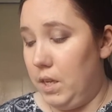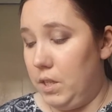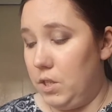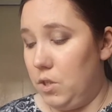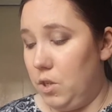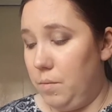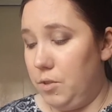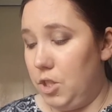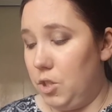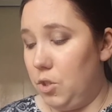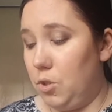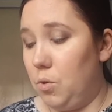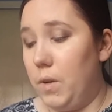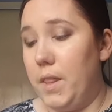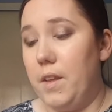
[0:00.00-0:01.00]
So I'm just
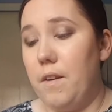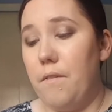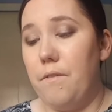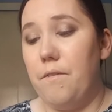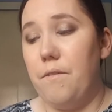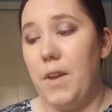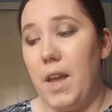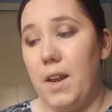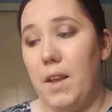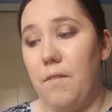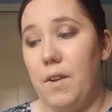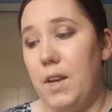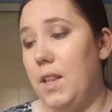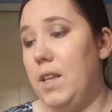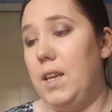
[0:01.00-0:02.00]
going to go in there very,
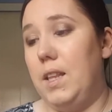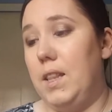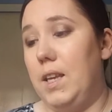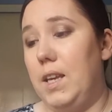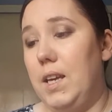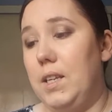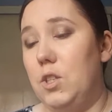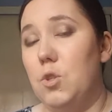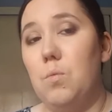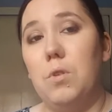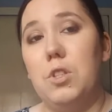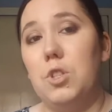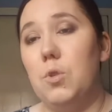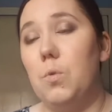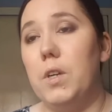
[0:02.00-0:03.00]
very lightly. I don't
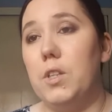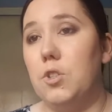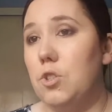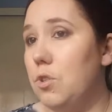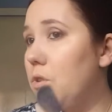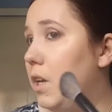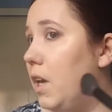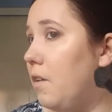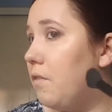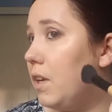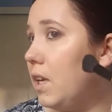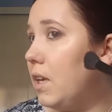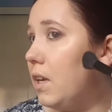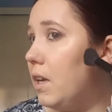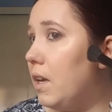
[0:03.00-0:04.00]
want to go in too
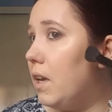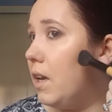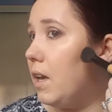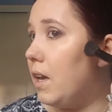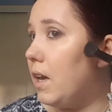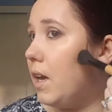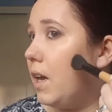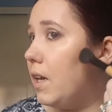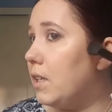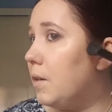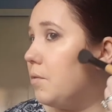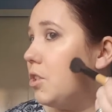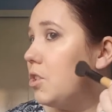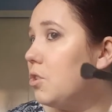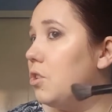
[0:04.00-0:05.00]
heavy, and
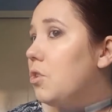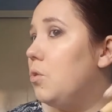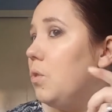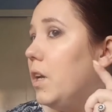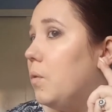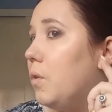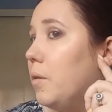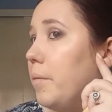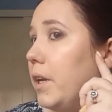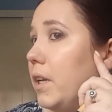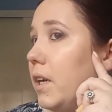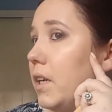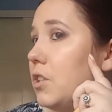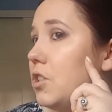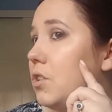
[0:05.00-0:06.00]
I'm just going to go in where my
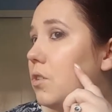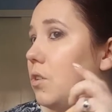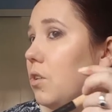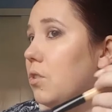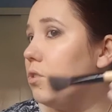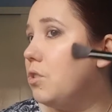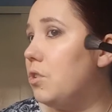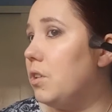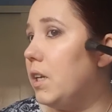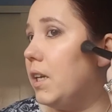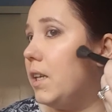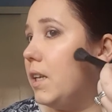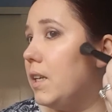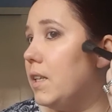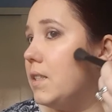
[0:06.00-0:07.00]
natural contour
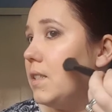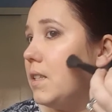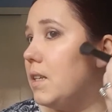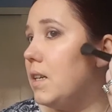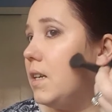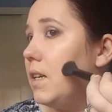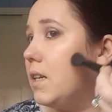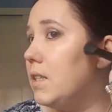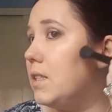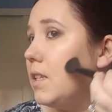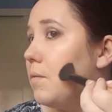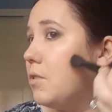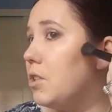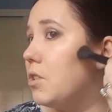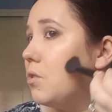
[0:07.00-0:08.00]
line is, and
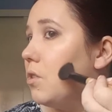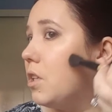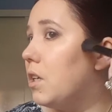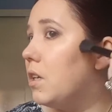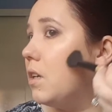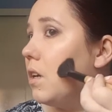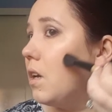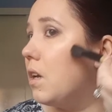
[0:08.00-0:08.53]
I'm just going to